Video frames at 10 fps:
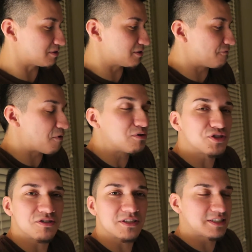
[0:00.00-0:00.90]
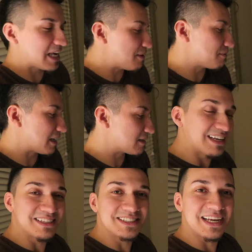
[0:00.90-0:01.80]
The, the phones are the same. Like
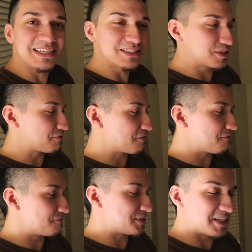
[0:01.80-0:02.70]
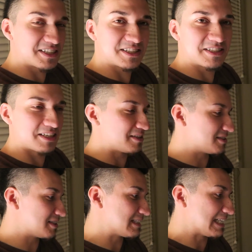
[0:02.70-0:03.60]
like the sizes of the six and the
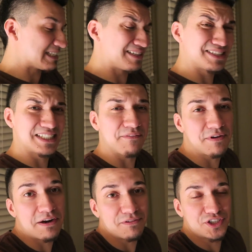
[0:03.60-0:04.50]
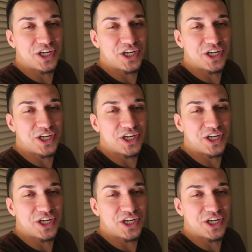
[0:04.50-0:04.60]
6S and the seven never